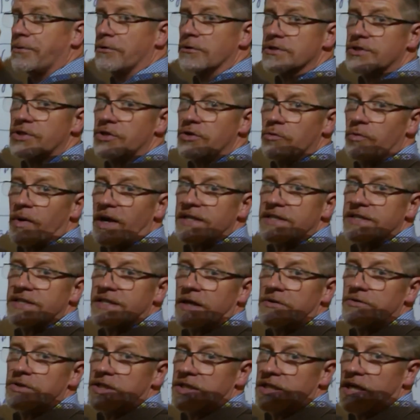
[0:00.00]
person who writes
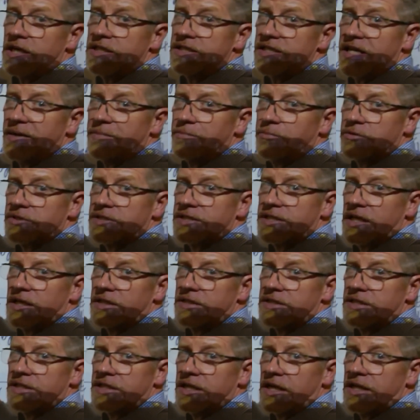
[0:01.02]
down the
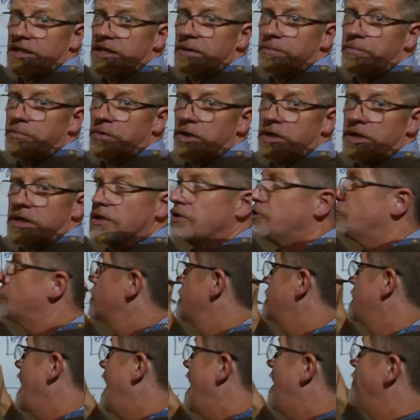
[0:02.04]
98% in the book
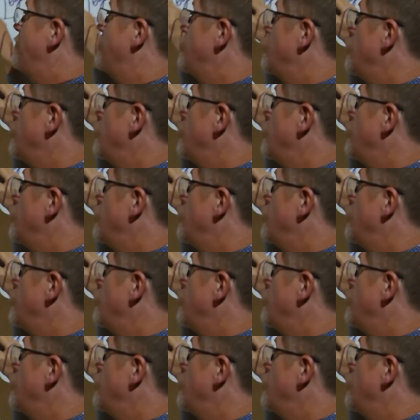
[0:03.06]
should have